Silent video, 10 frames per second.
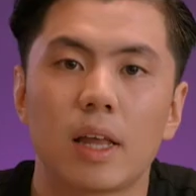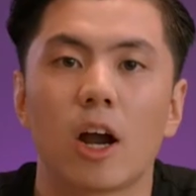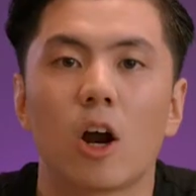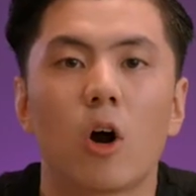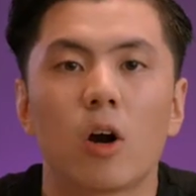
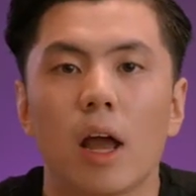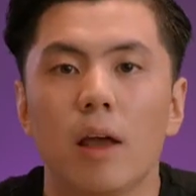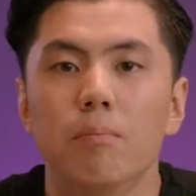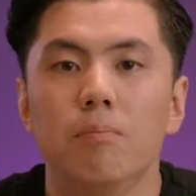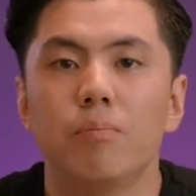there are
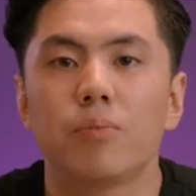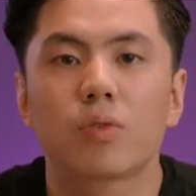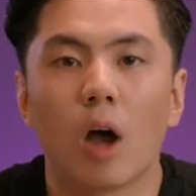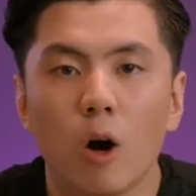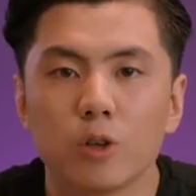
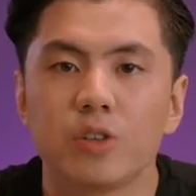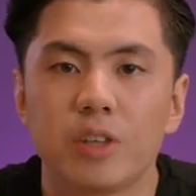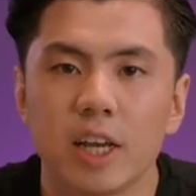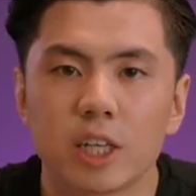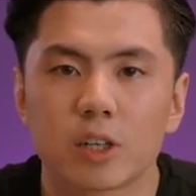1,000
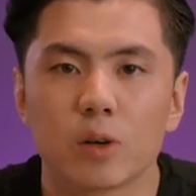things.